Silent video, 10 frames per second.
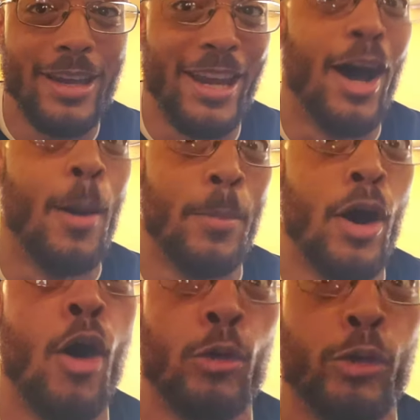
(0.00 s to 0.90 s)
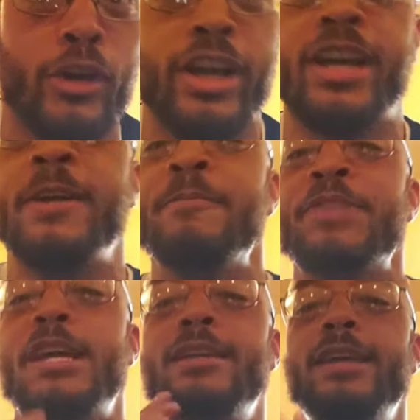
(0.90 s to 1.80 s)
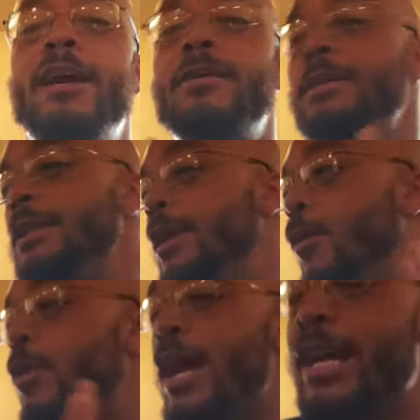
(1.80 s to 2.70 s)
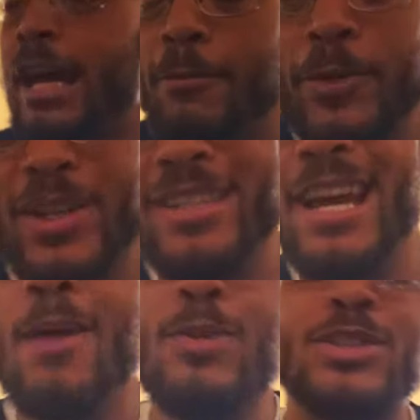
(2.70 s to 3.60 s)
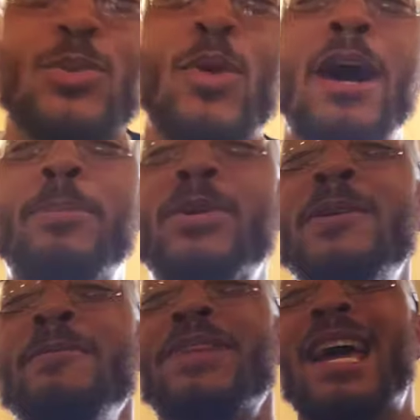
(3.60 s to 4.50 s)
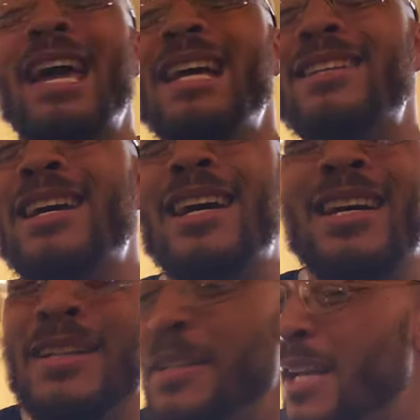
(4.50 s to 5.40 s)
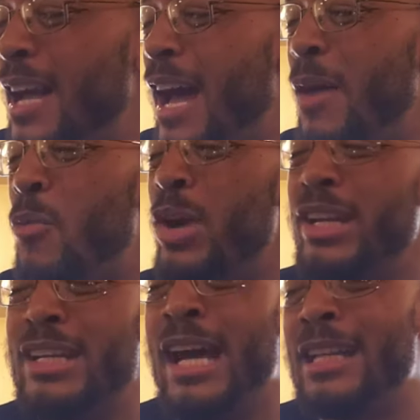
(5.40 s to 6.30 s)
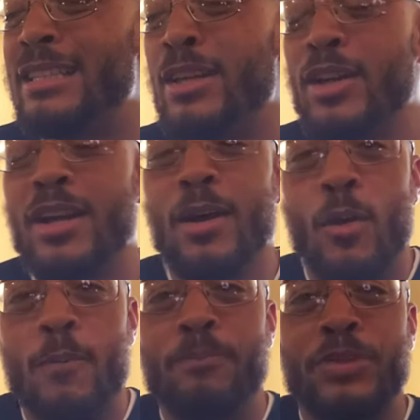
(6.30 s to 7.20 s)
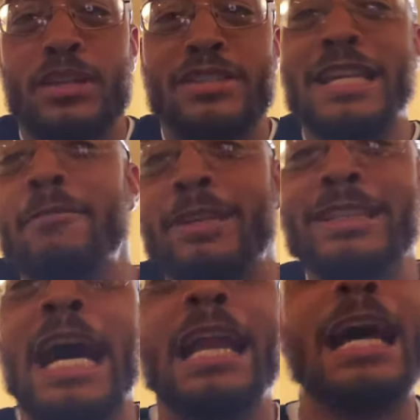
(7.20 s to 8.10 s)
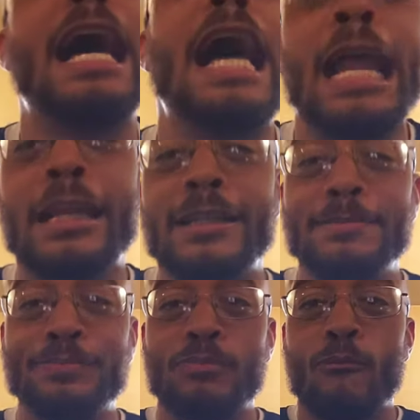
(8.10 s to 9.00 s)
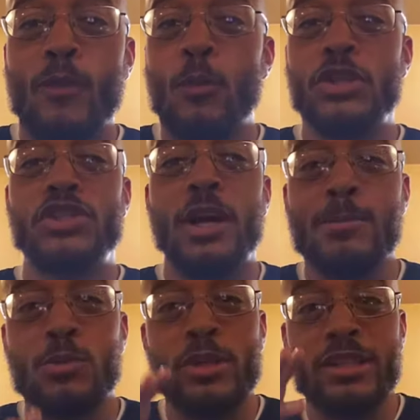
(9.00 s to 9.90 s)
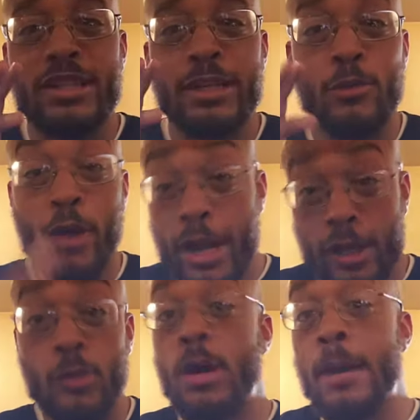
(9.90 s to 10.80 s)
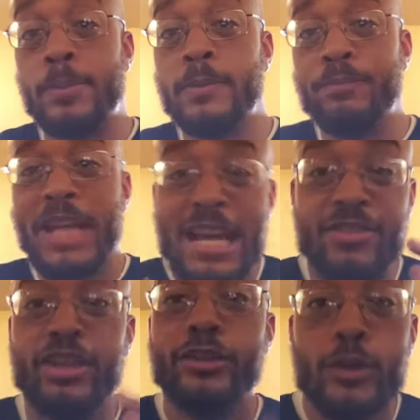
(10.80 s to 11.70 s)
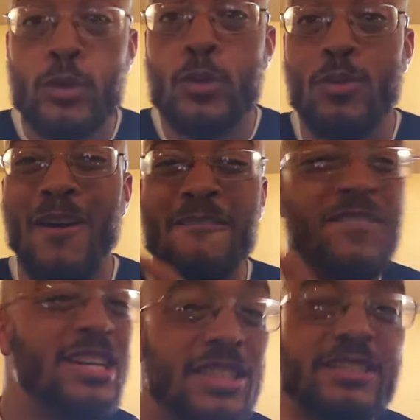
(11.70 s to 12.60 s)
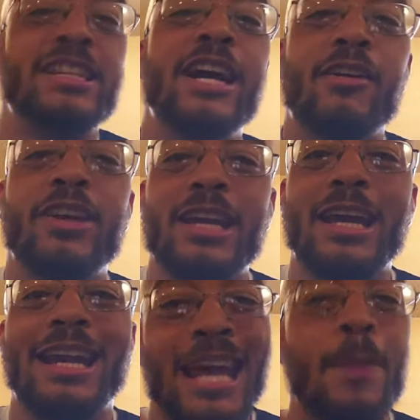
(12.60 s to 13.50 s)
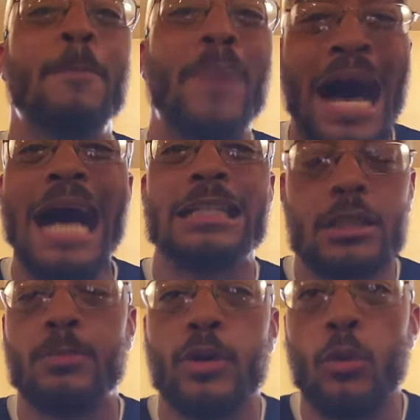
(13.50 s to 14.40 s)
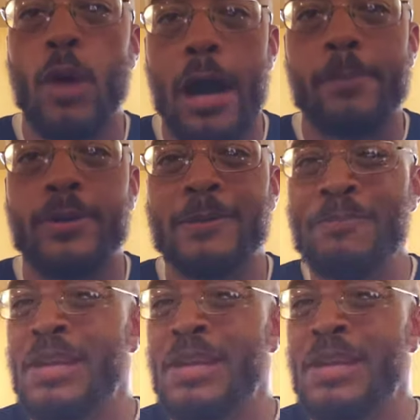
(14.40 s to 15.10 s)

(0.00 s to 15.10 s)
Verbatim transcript: And I'm hungry. Now, what I got for you today, I went to Whopper and uh, went and got the $7 holla, which comes with the regular Whopper and the new vegetarian impossible Whopper.